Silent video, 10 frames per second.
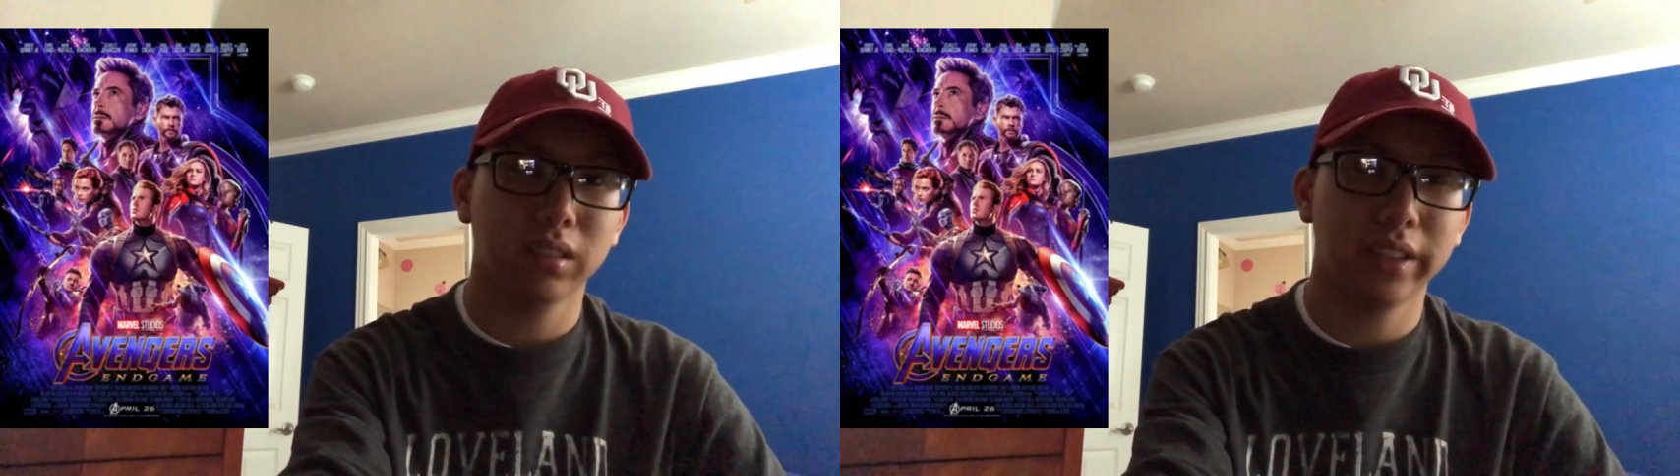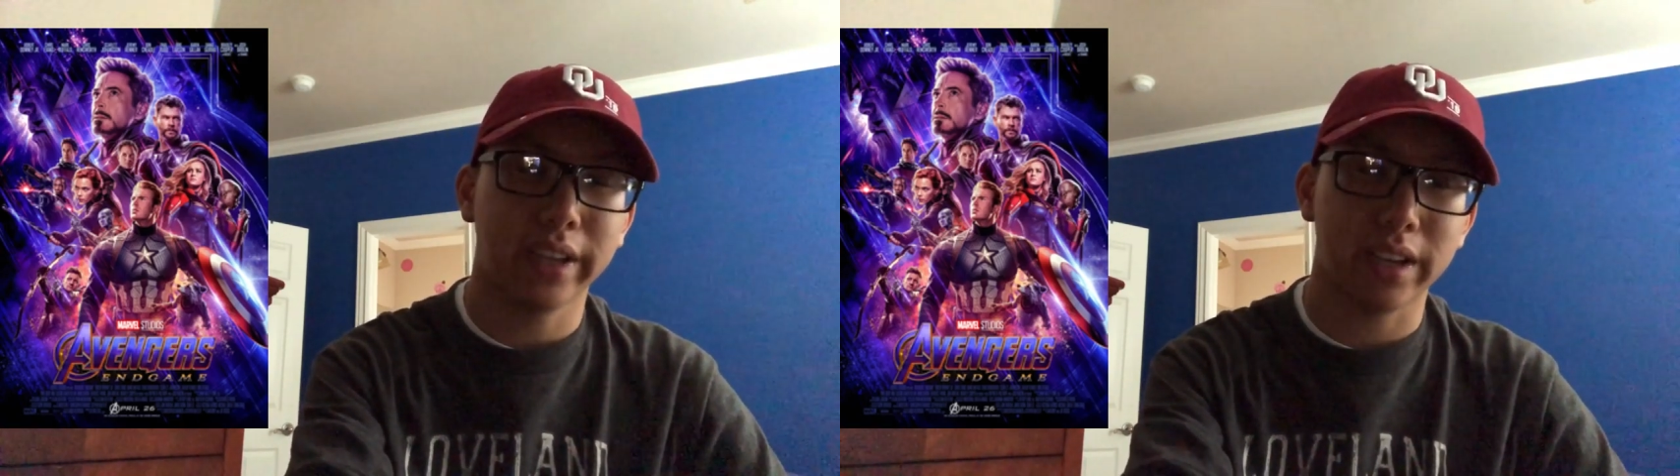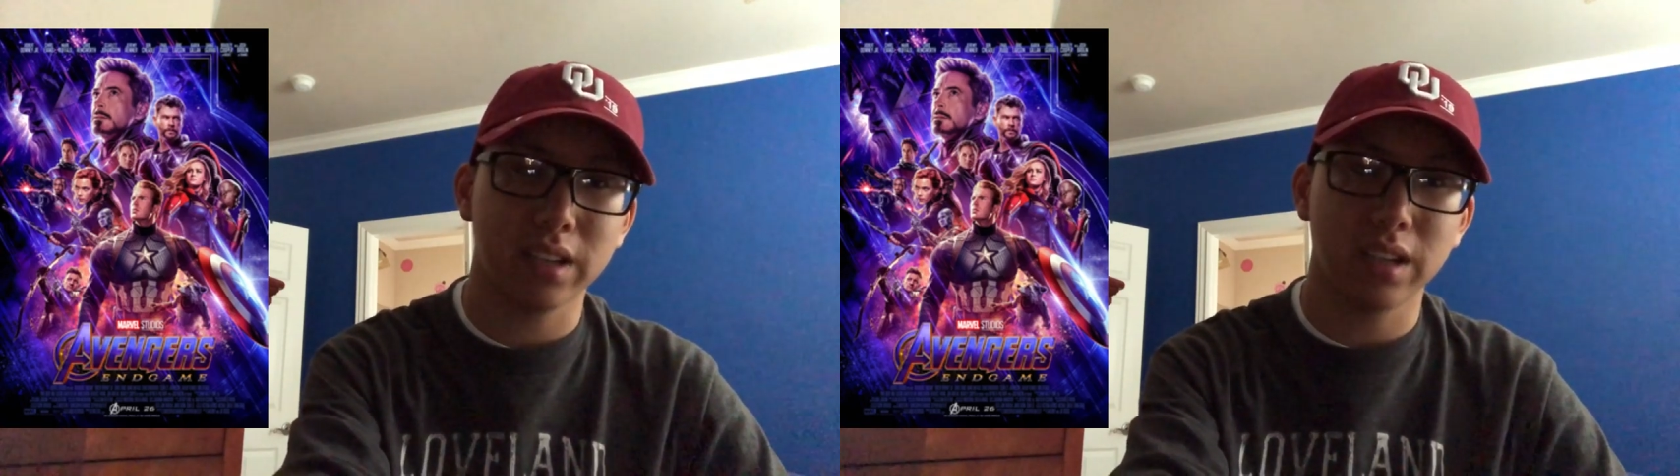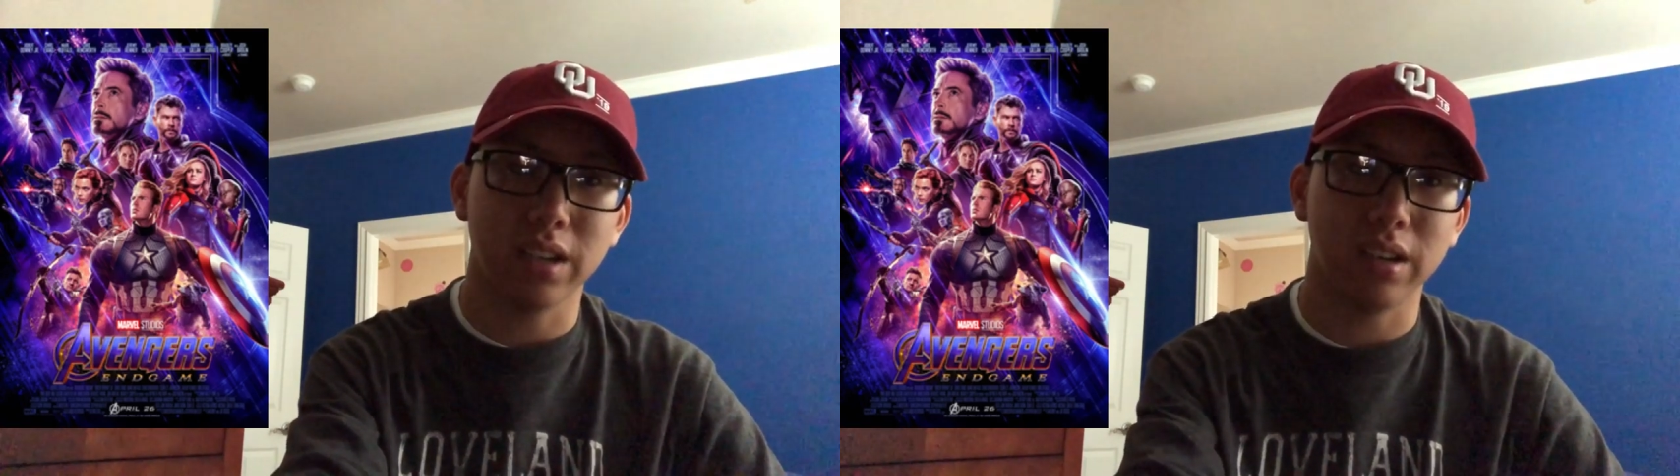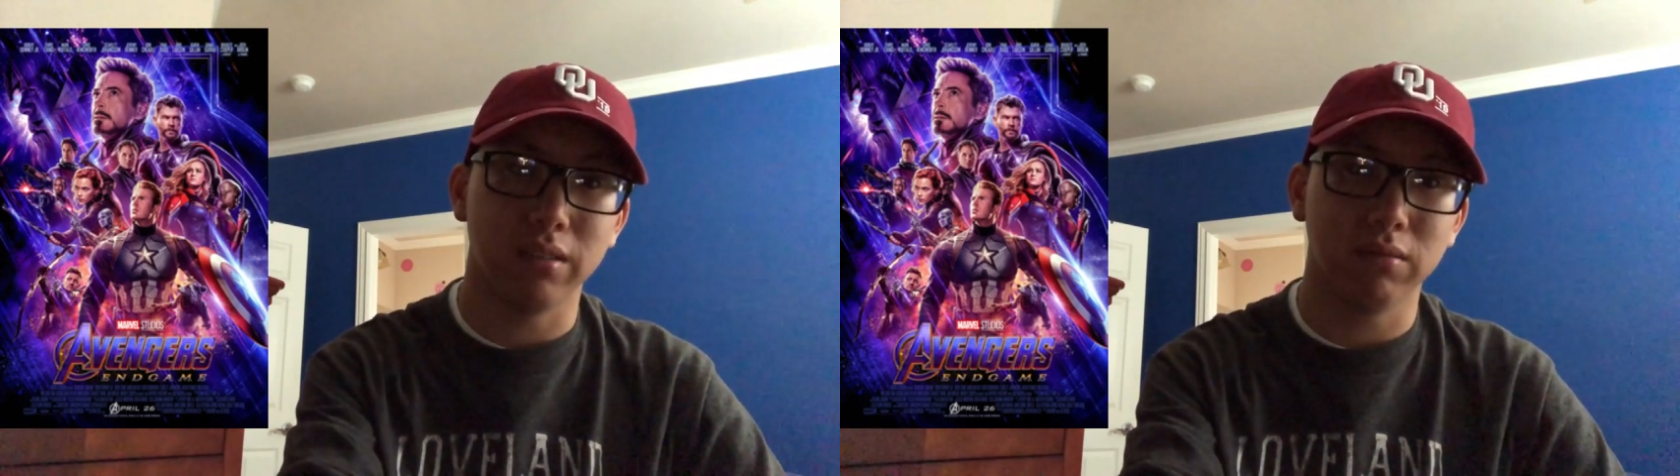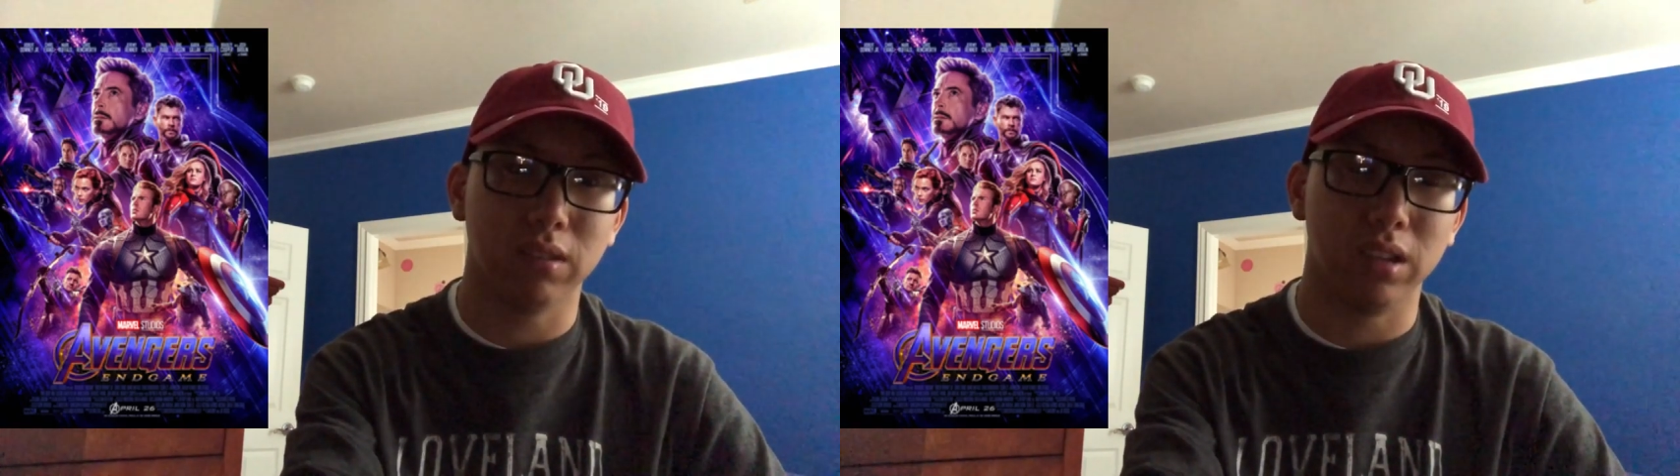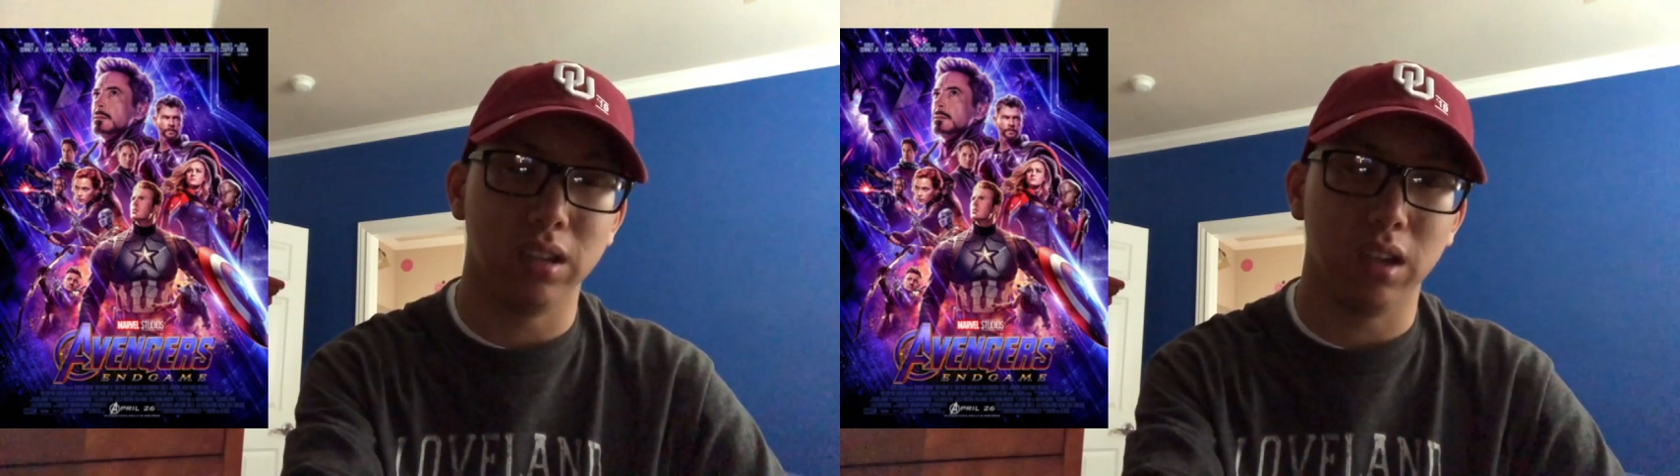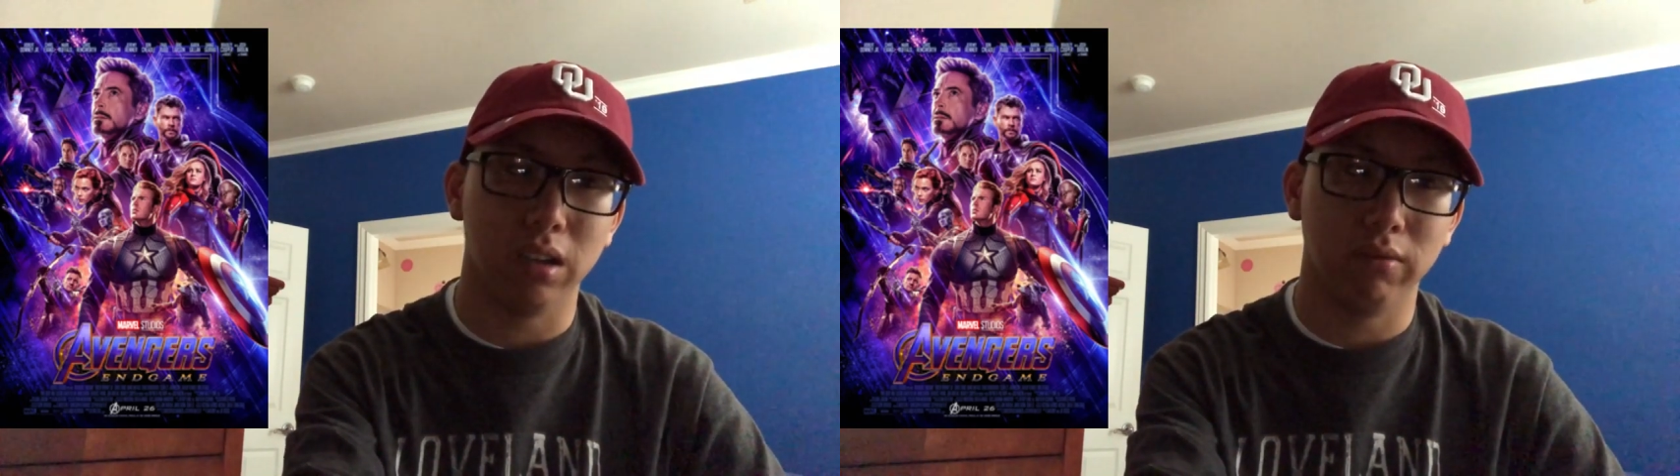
Cassie would know,